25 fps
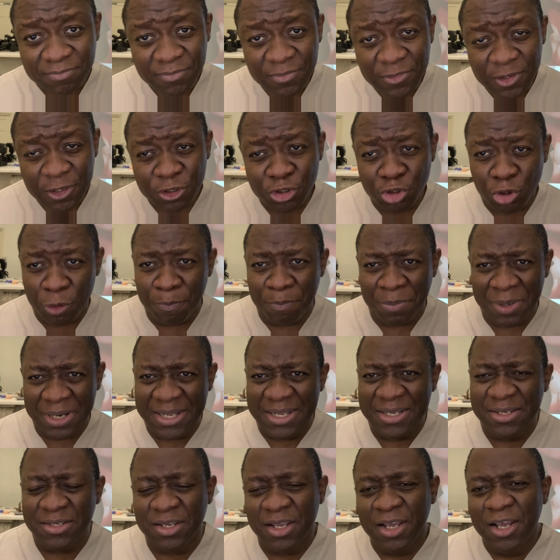So
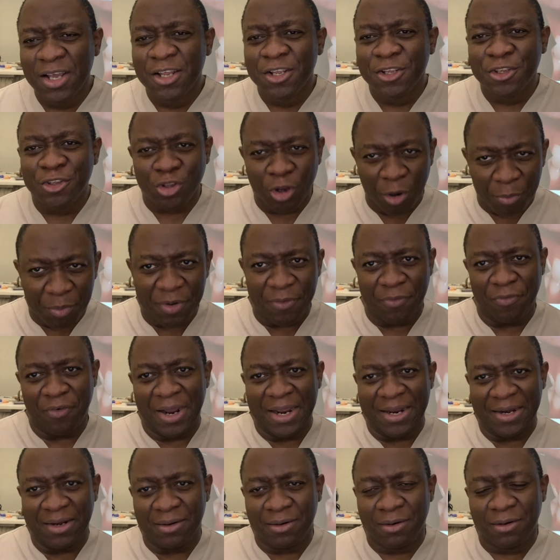please don't be
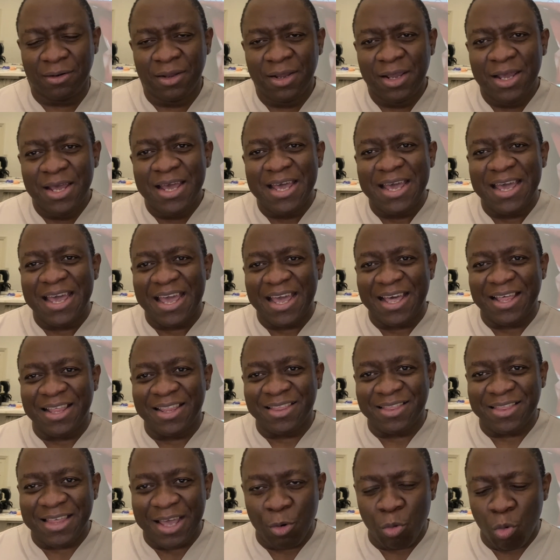frightened.
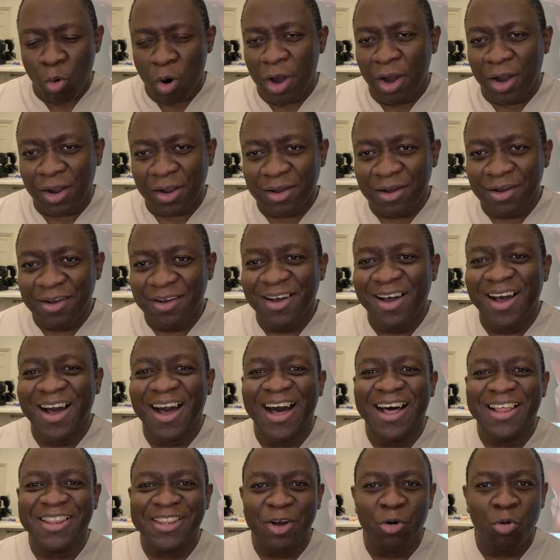They work,
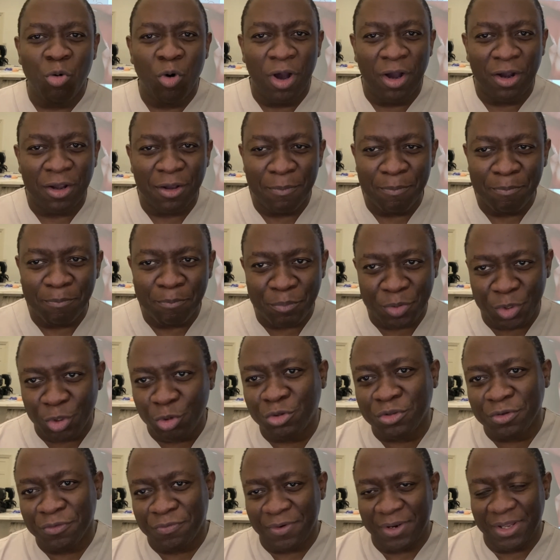and they work
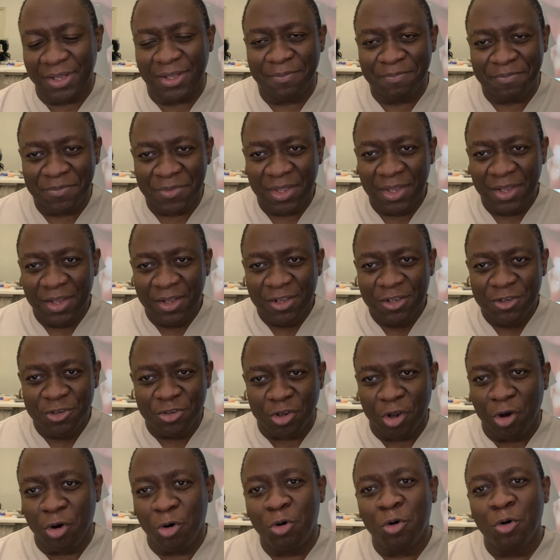beautifully.
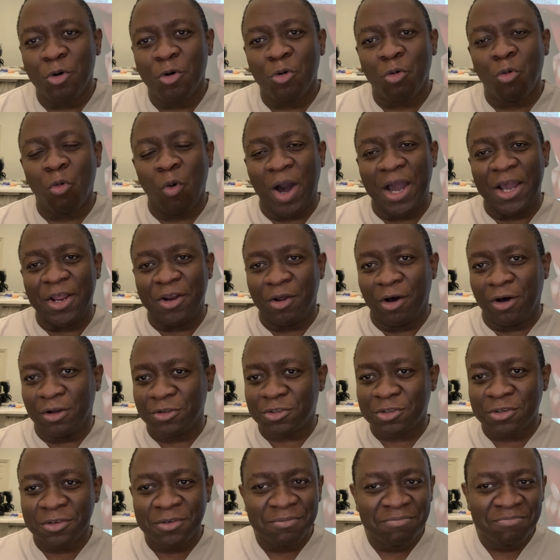So why
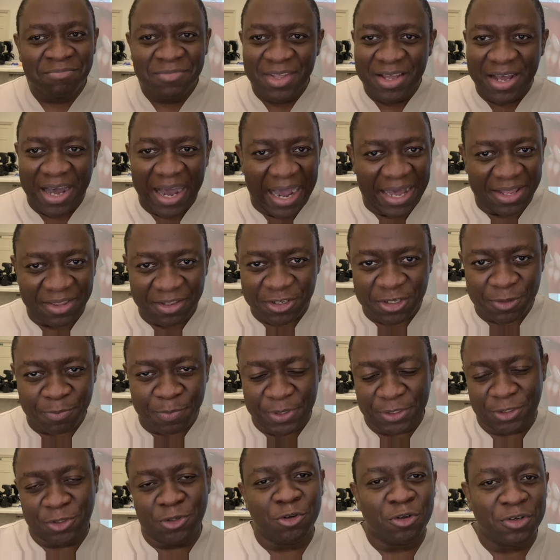not either
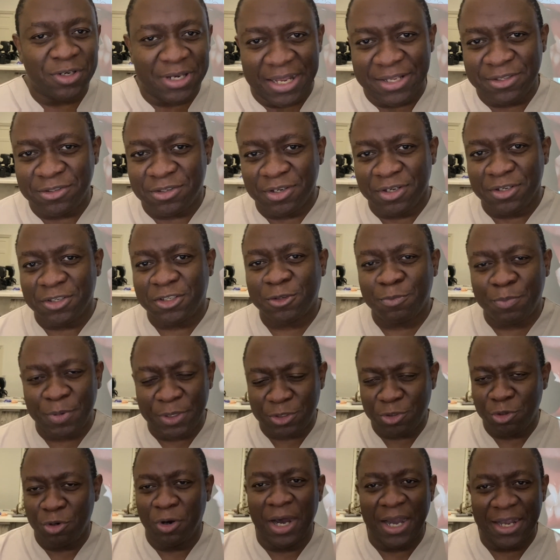speak to your dentist,
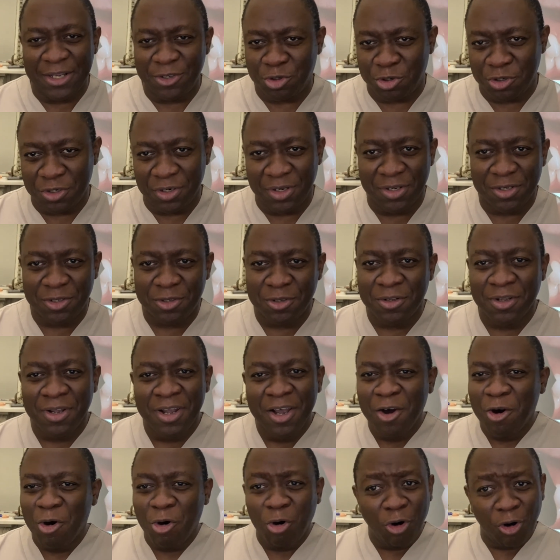speak to your hygienist,
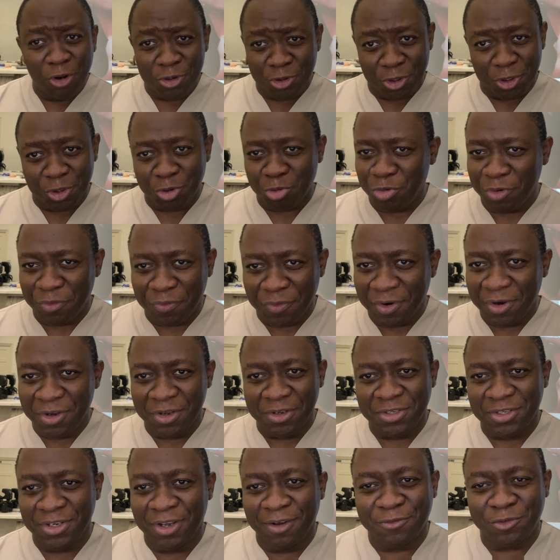or just refer
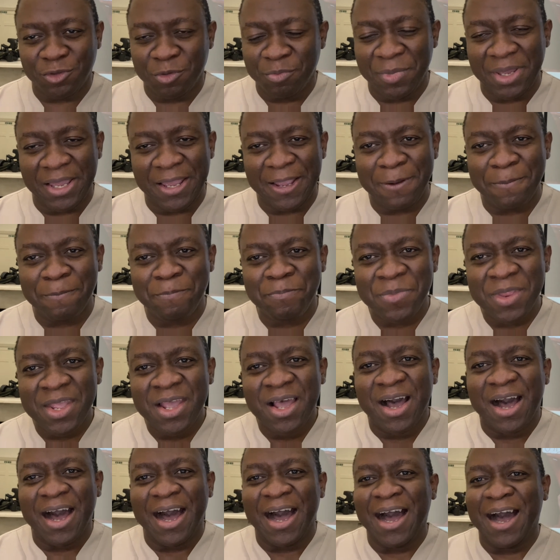yourself to me.
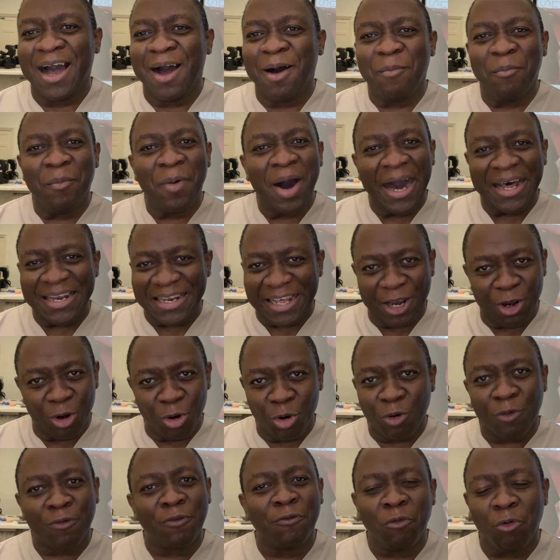And I
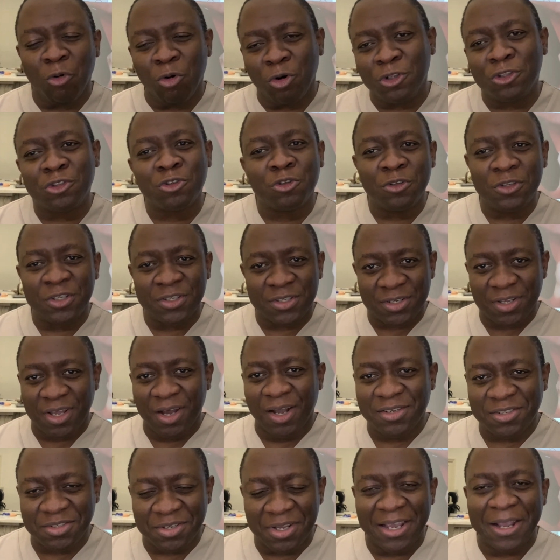look forward to
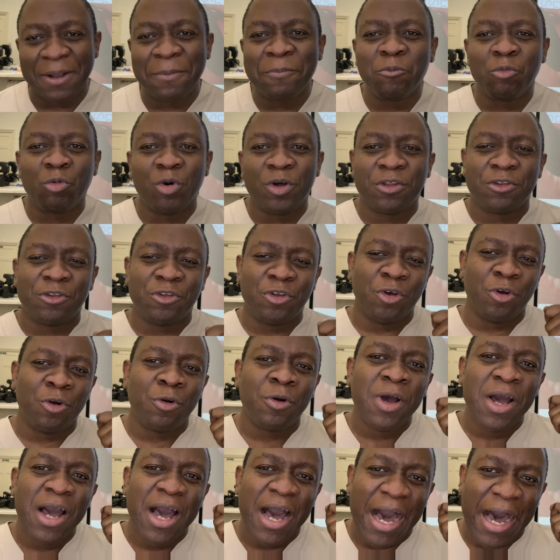discussing with
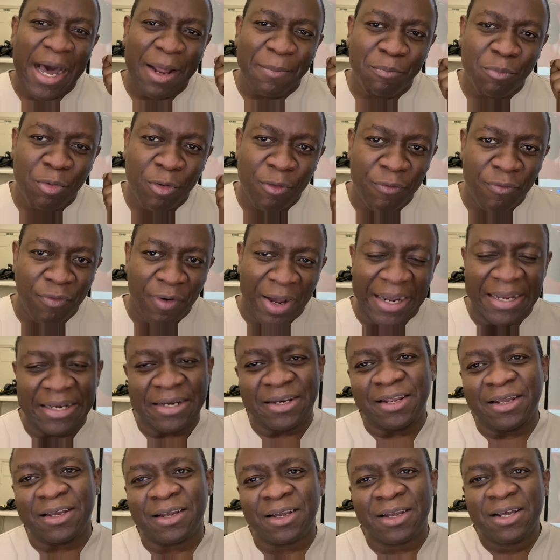you and
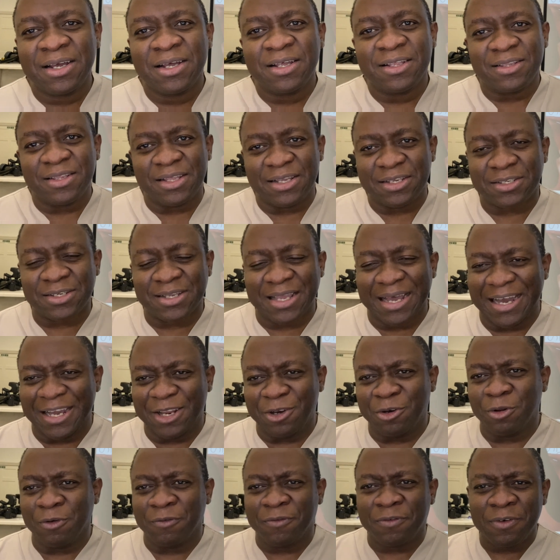providing this
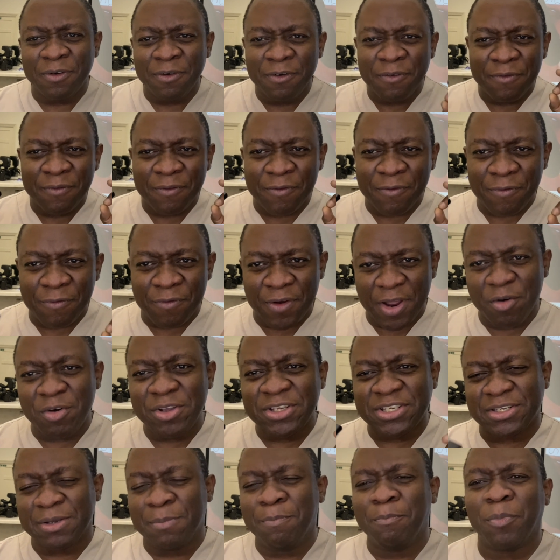kind of very
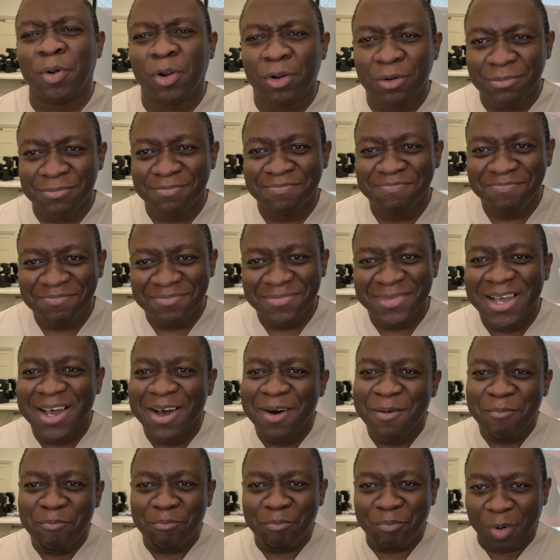simple
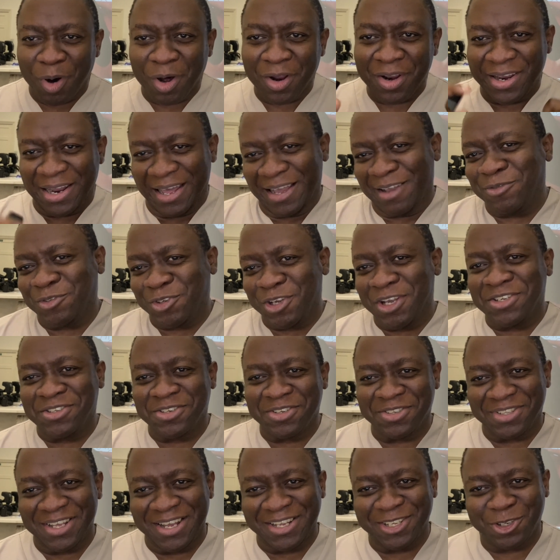but
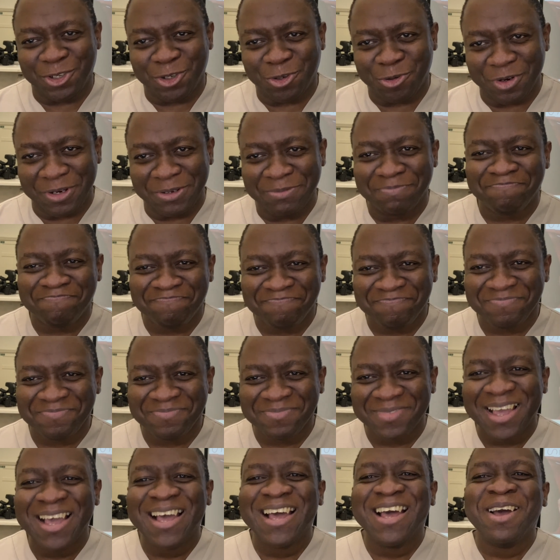life-changing dentistry.
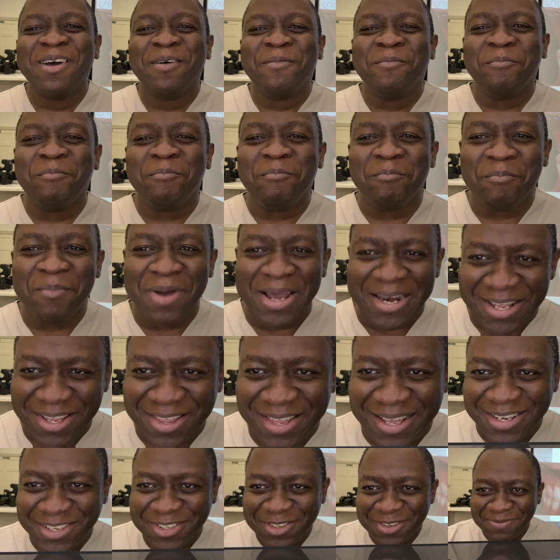Many
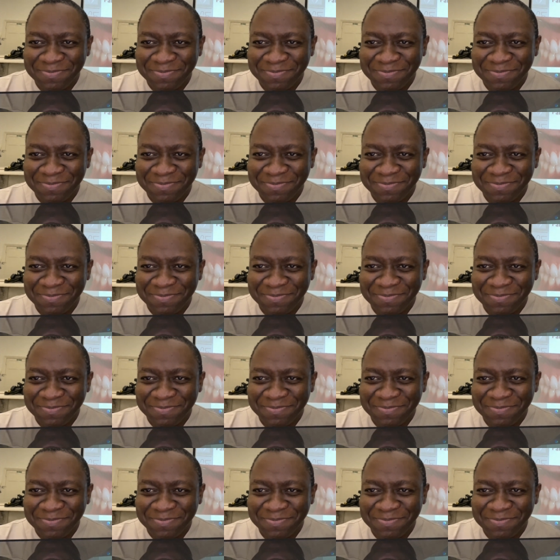thanks.